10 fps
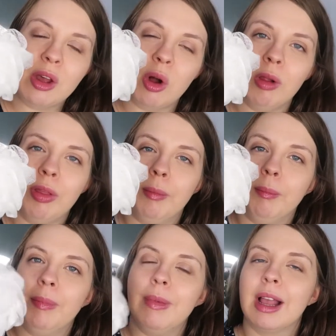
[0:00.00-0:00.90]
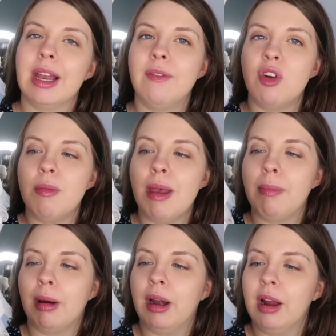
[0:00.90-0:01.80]
call them. I can never
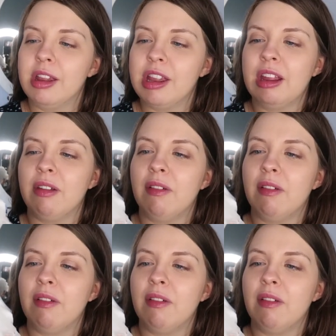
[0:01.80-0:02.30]
remember. It's like